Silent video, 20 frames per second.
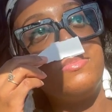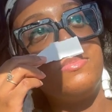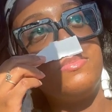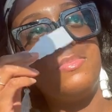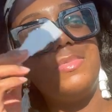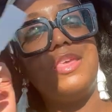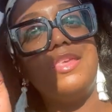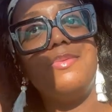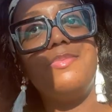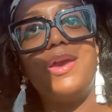
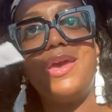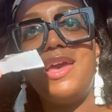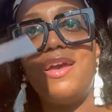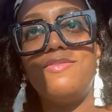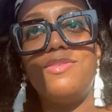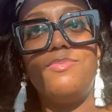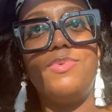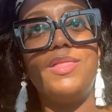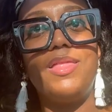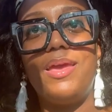This might have
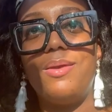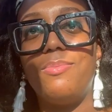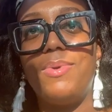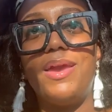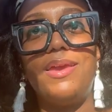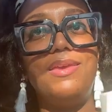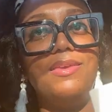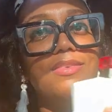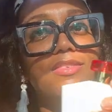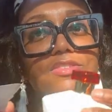to be like my
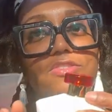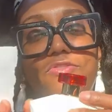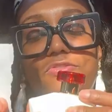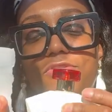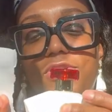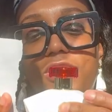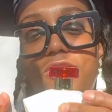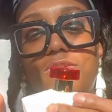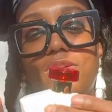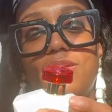Easter
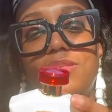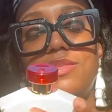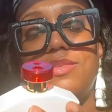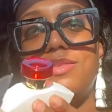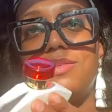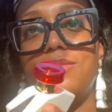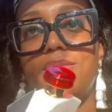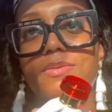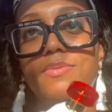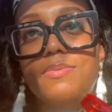
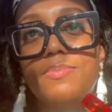fragrance.